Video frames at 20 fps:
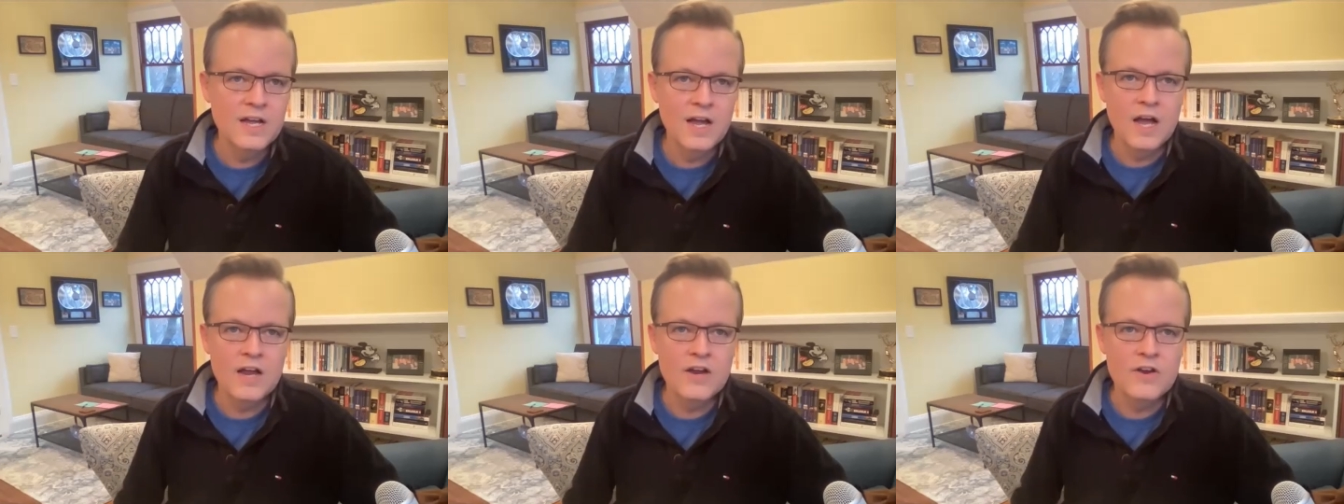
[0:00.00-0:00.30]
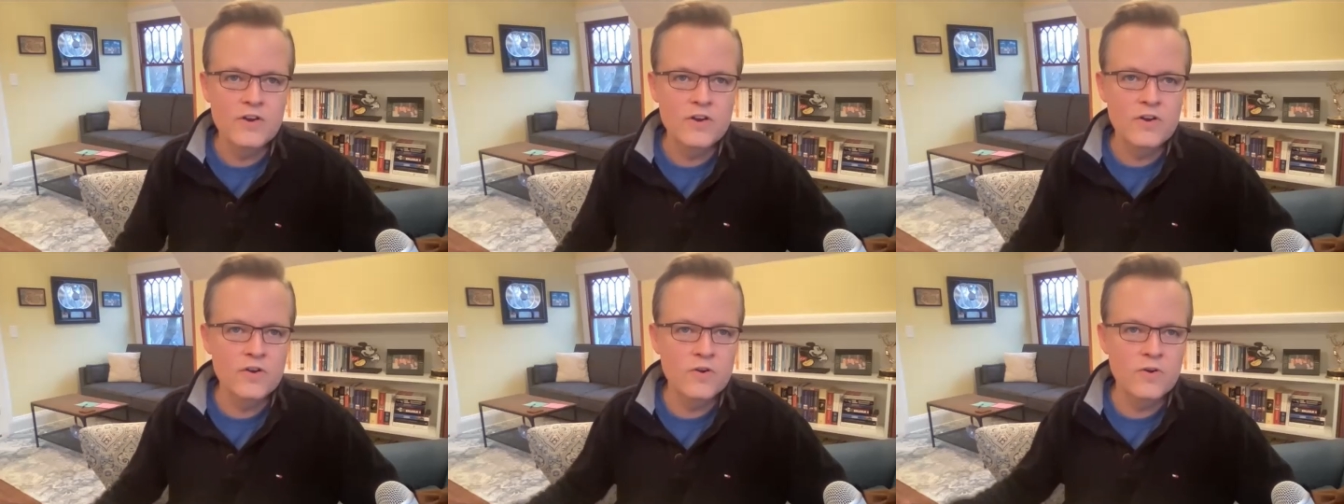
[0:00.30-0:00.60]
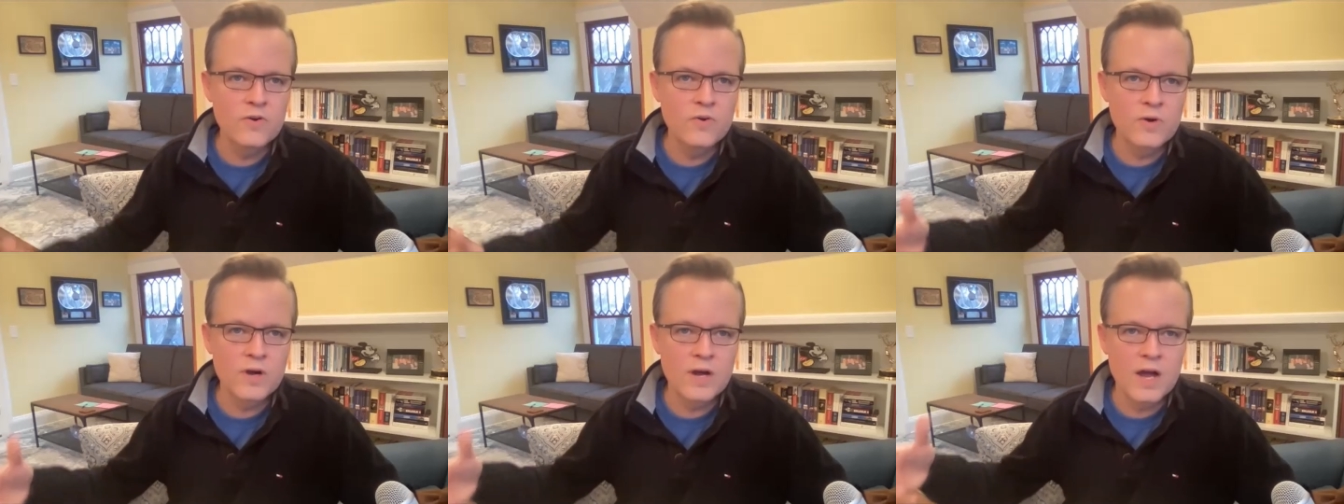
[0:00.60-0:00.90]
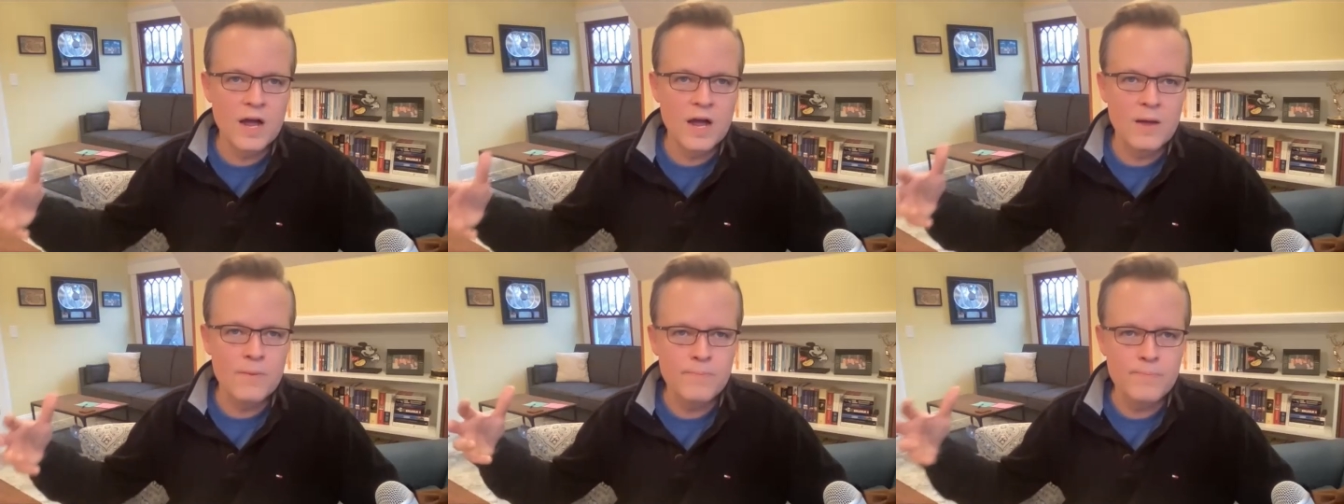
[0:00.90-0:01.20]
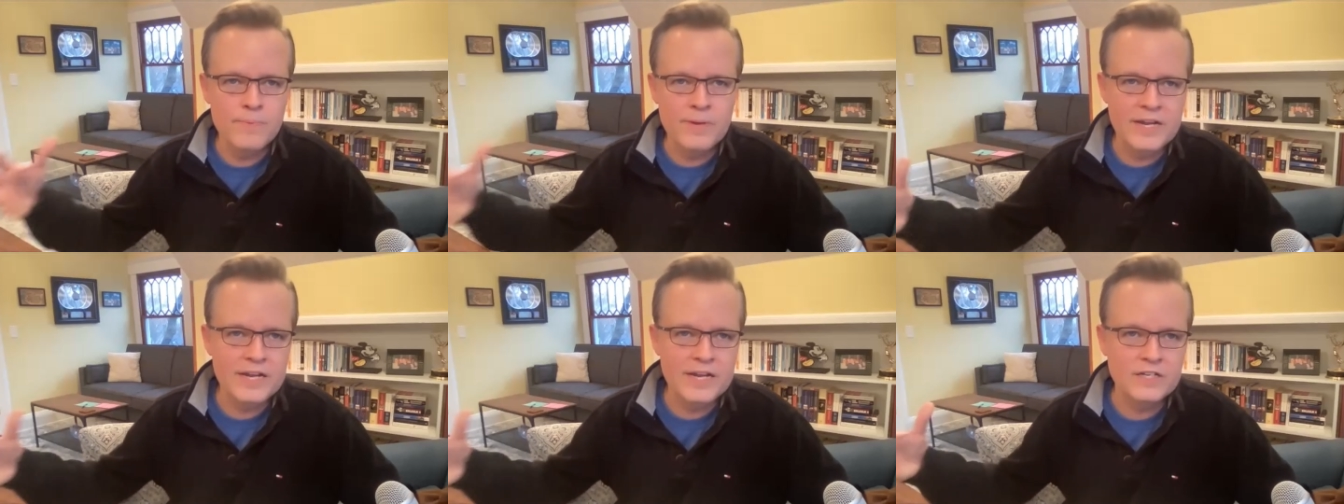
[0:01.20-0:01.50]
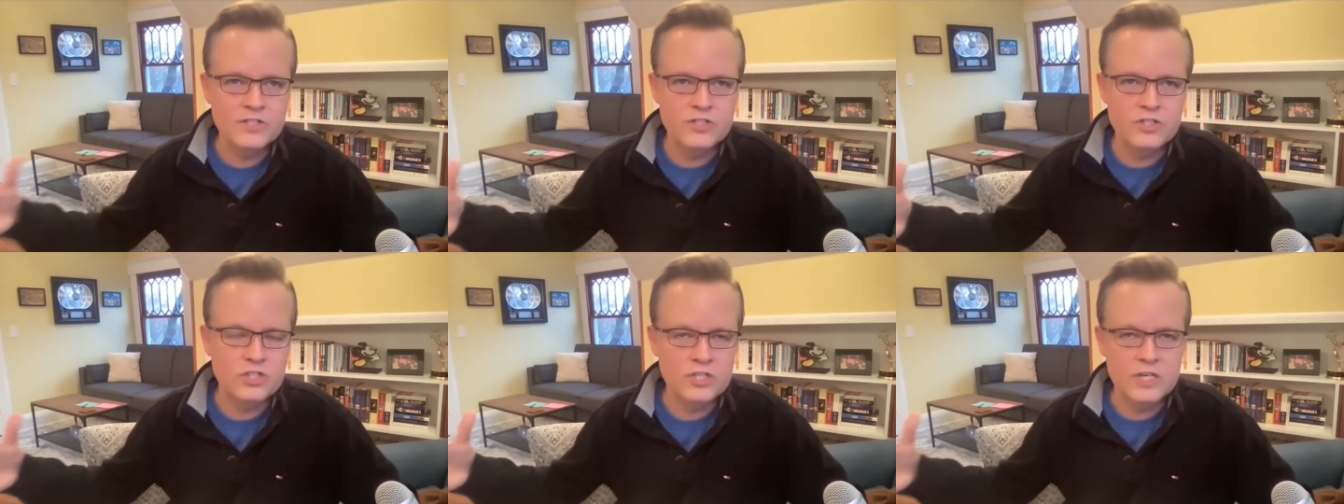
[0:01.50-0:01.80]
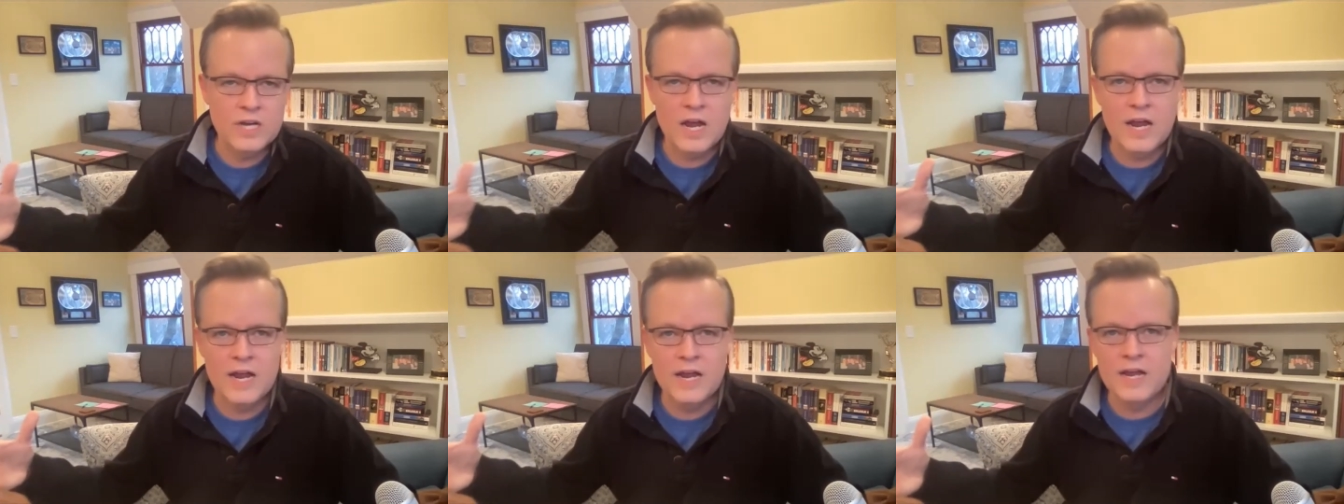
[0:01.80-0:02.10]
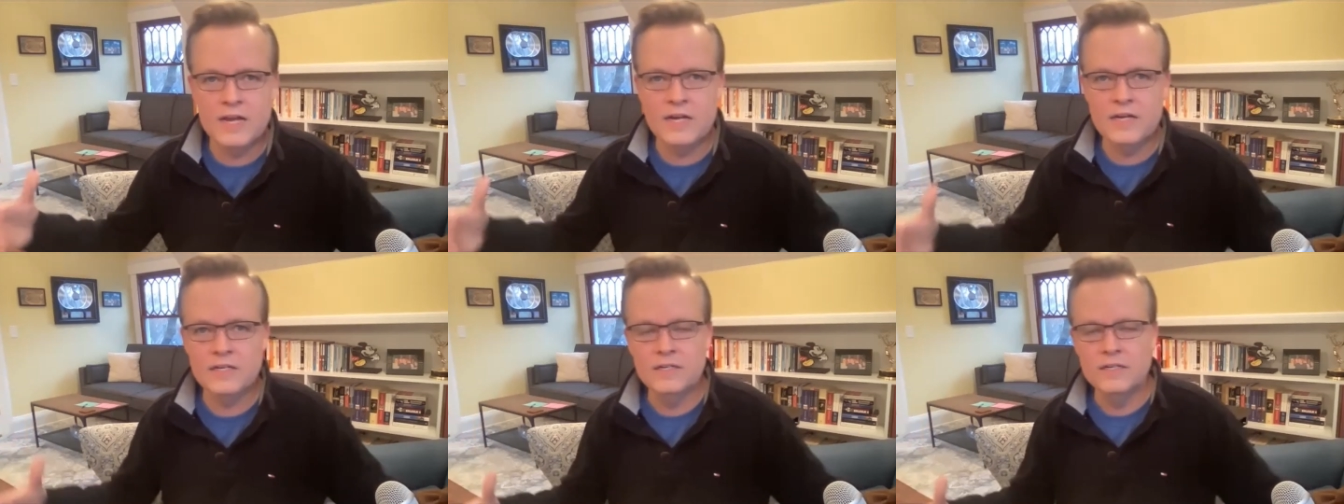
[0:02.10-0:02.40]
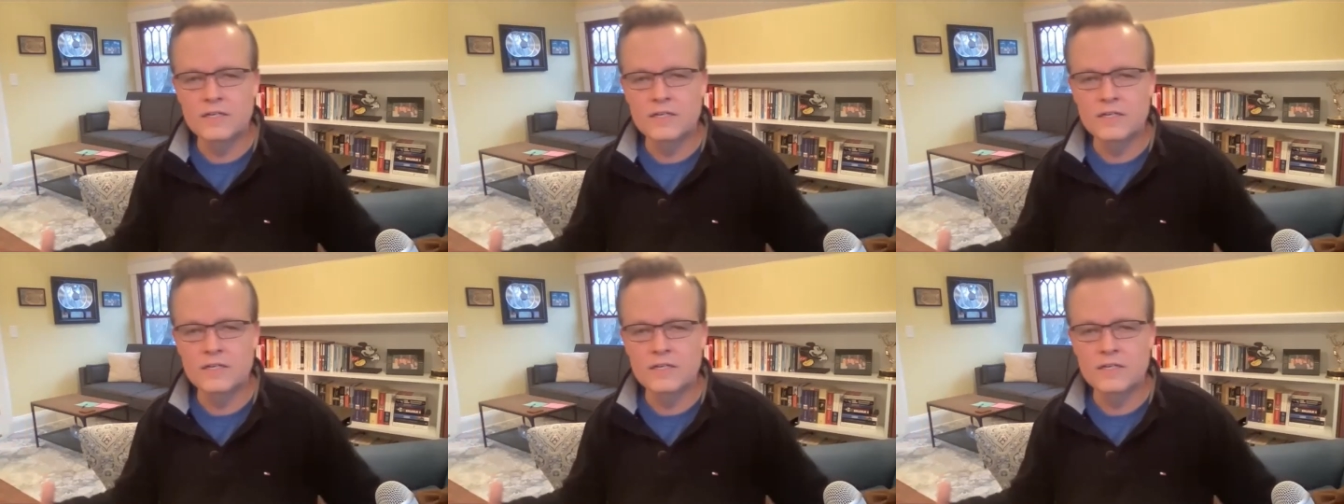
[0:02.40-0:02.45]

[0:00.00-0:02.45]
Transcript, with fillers: a new big giant